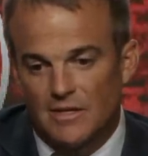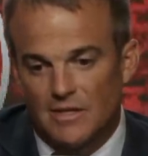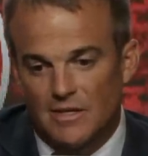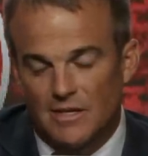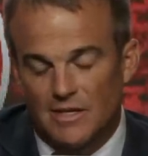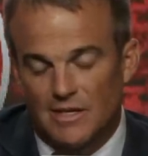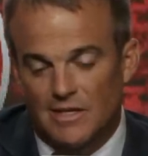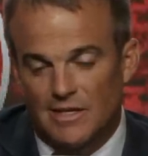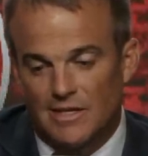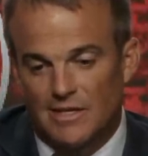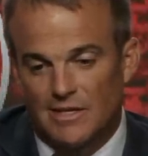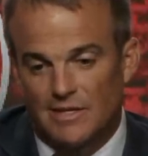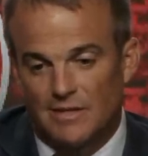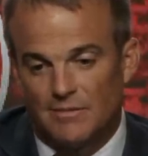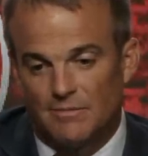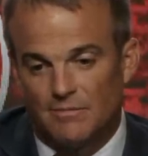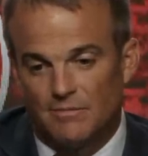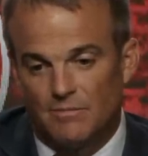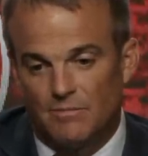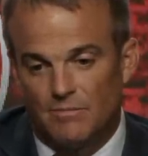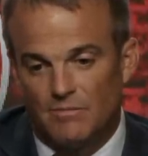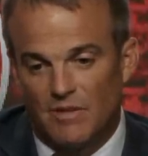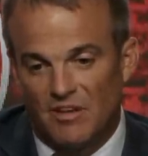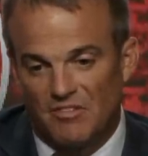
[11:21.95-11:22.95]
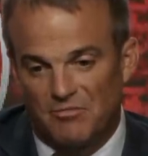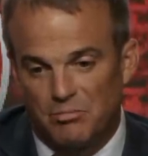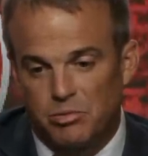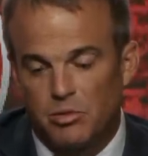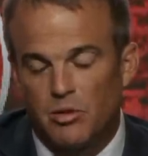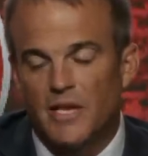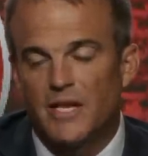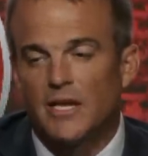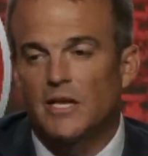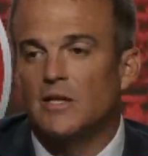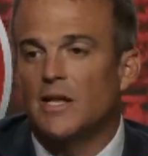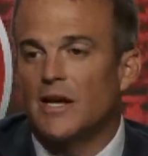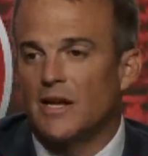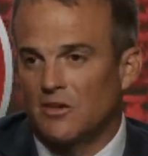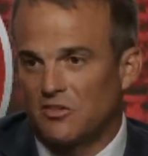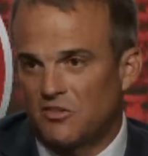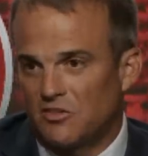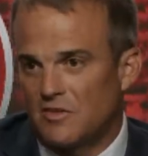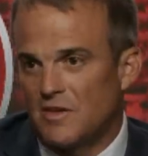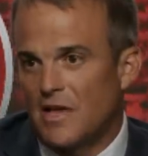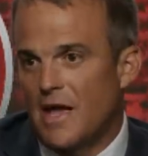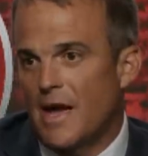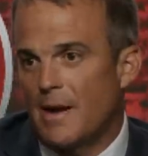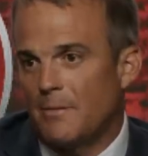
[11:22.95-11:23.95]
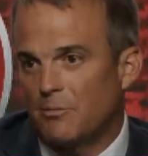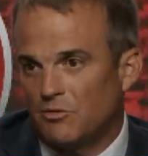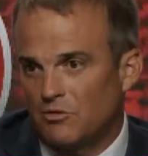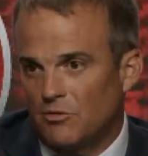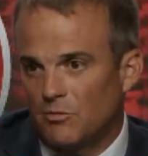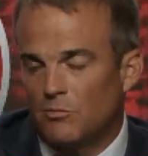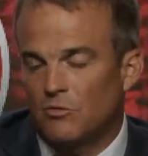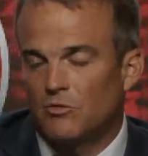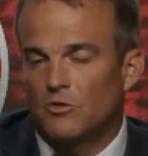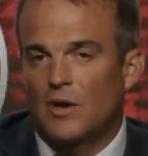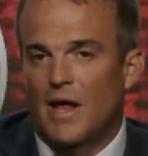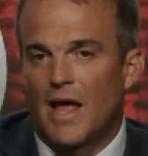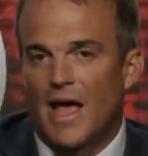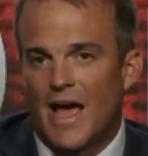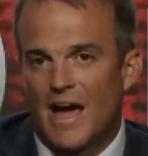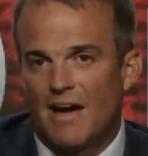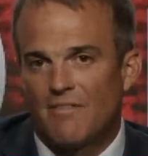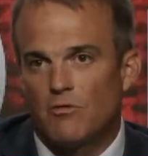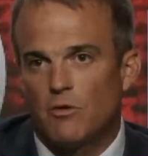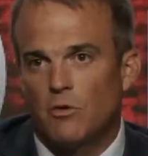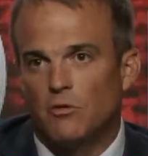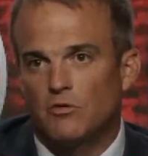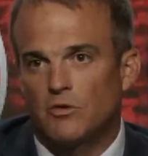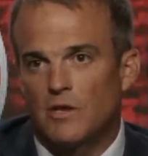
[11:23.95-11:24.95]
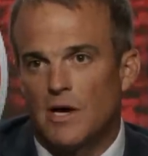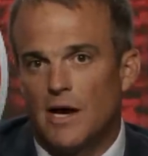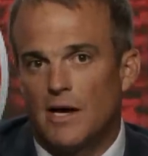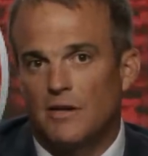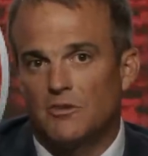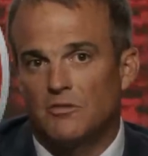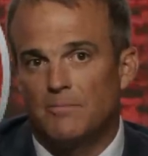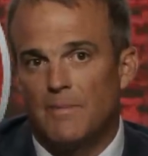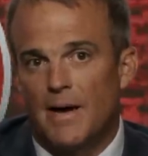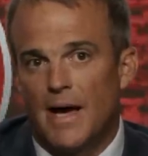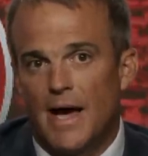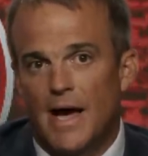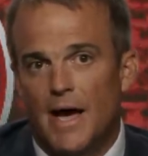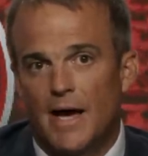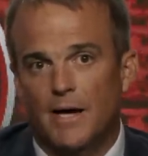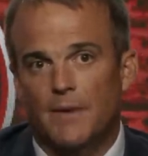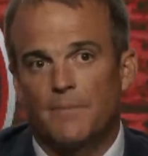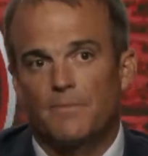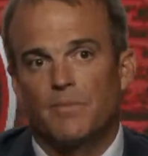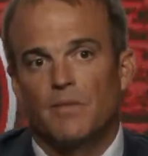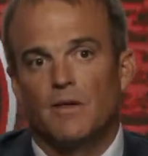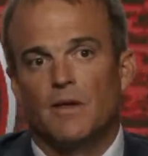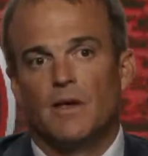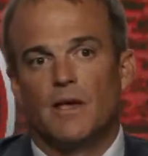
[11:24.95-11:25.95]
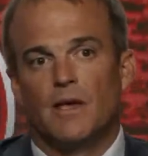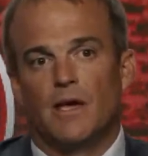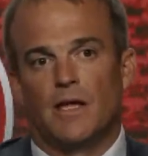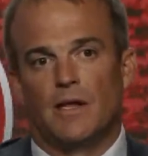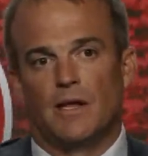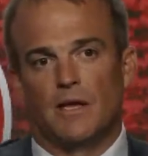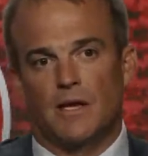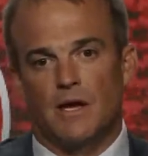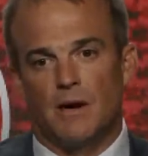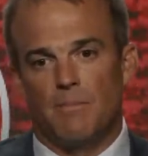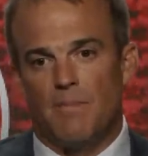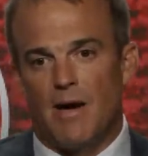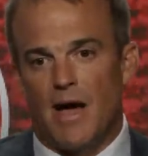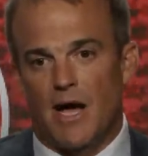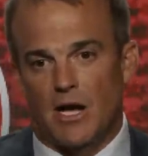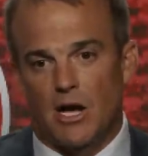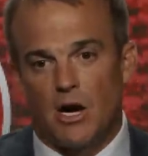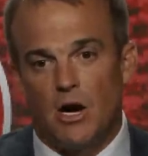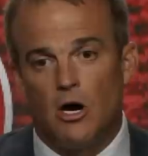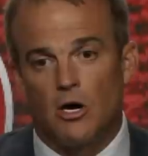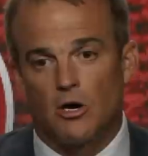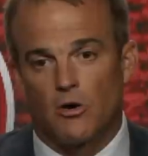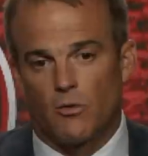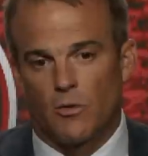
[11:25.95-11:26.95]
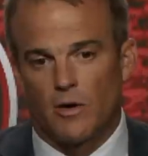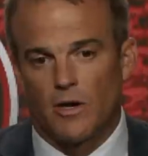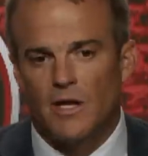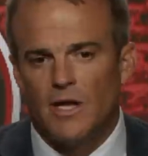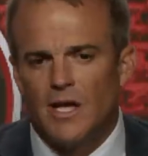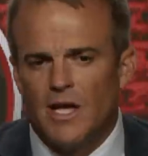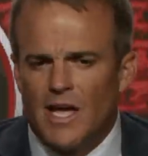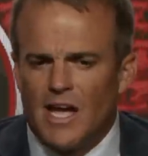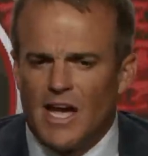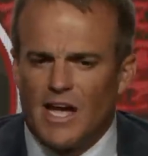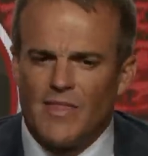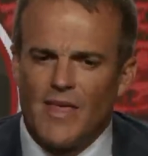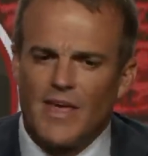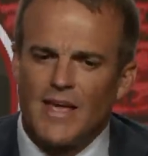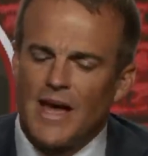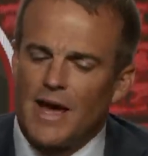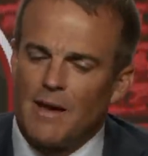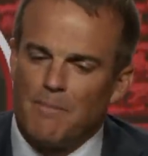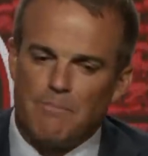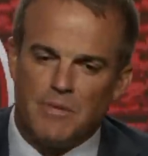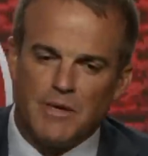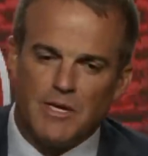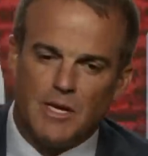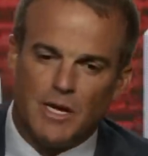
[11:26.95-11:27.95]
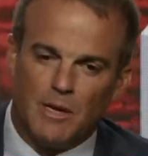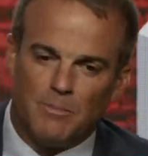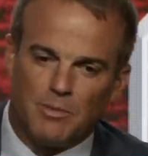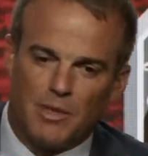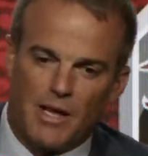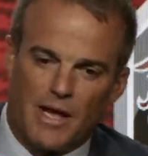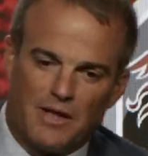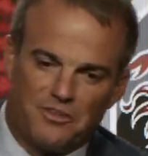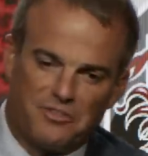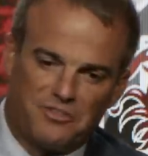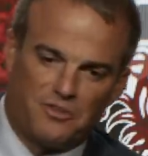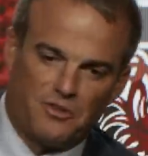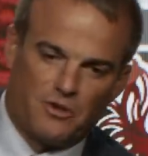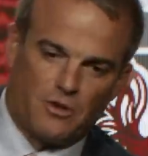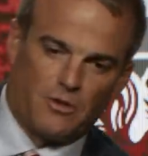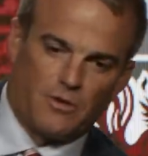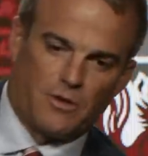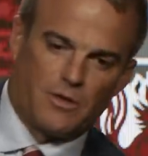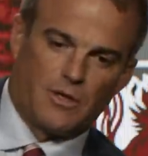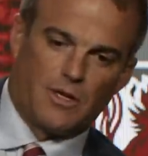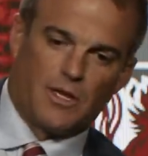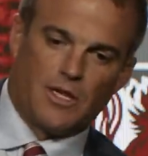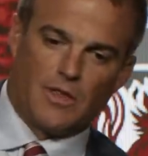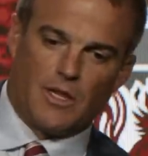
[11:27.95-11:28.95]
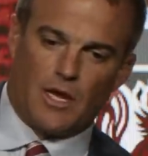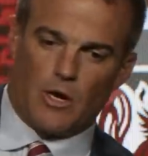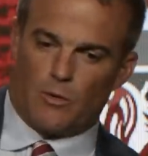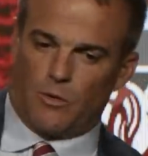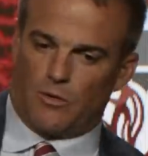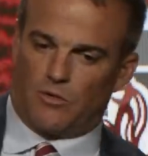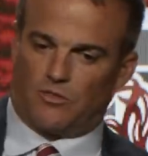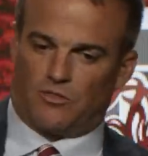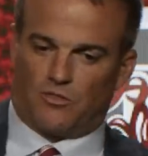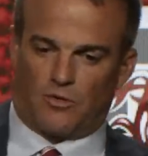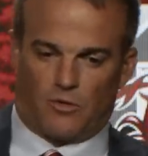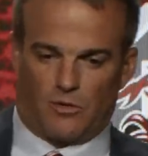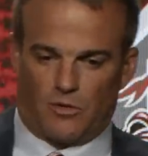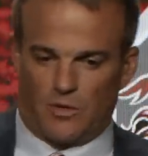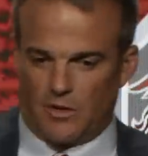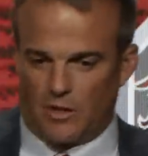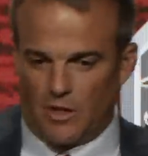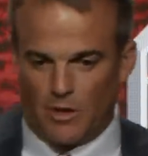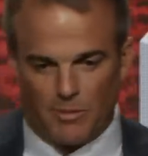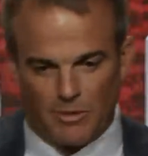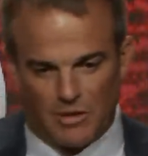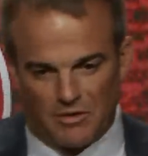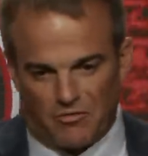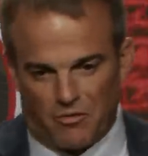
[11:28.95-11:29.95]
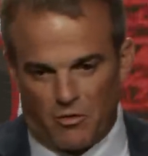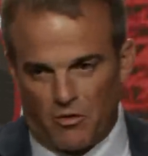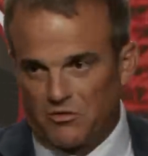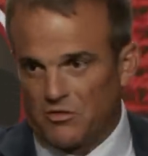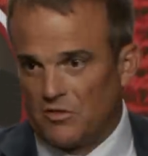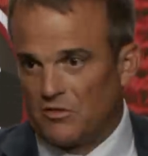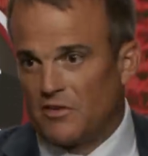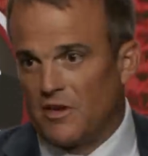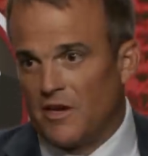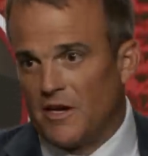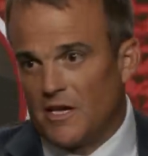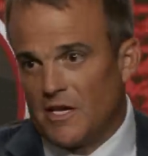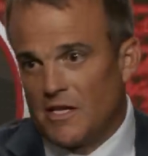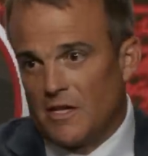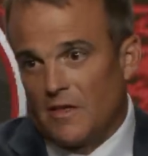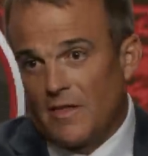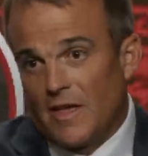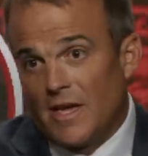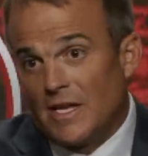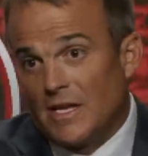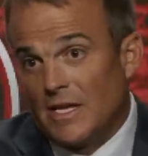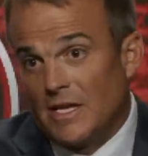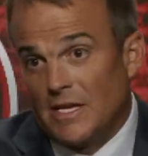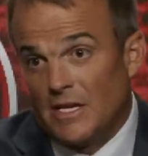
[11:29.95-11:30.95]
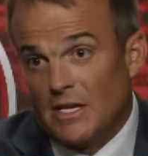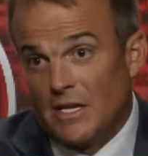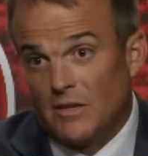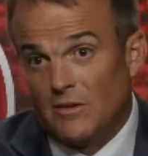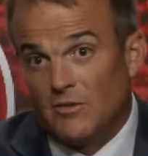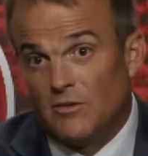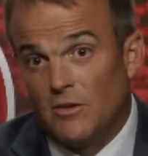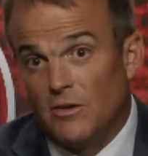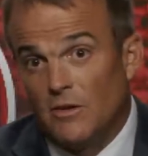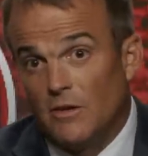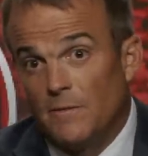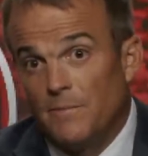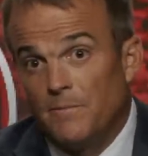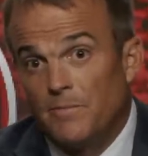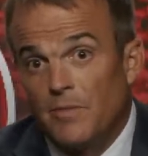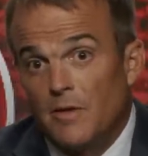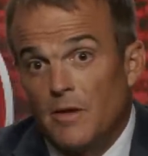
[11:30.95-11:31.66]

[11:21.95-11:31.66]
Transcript: uh, they've played a lot of snaps. So to have those guys back and to come back hungry. And they got beat up last year, and, and there were certainly they'll be the first to tell you that they needed to